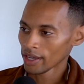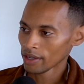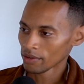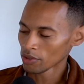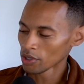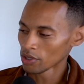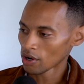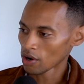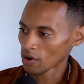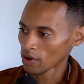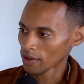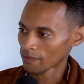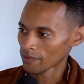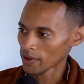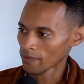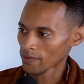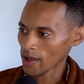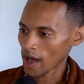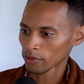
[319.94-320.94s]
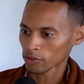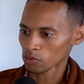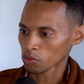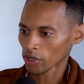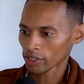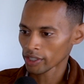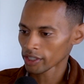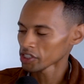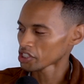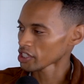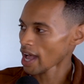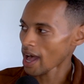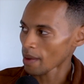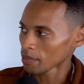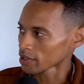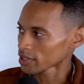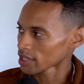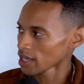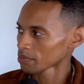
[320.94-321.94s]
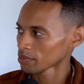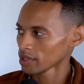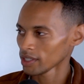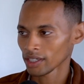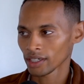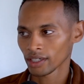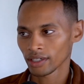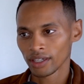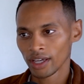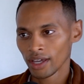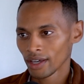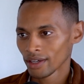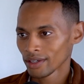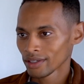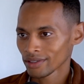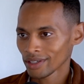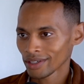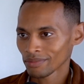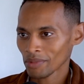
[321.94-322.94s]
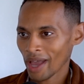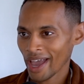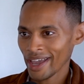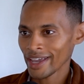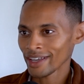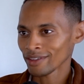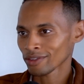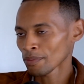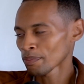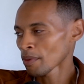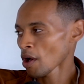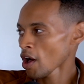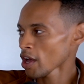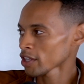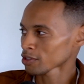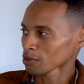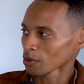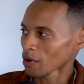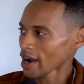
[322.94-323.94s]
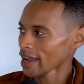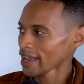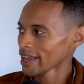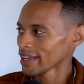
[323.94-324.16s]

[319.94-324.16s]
you know, if I was working a job or something and I hate the boss, or I